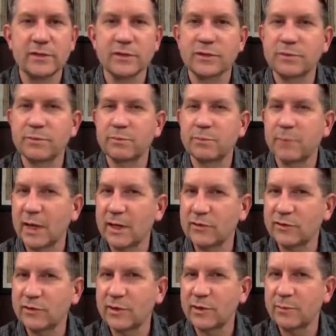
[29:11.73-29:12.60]

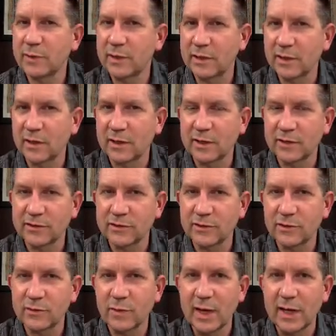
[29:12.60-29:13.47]
especially because
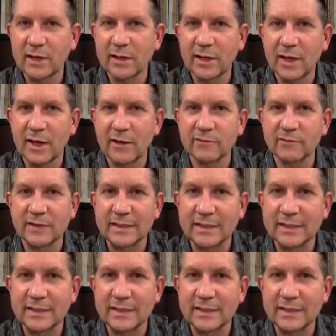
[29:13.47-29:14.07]
you might have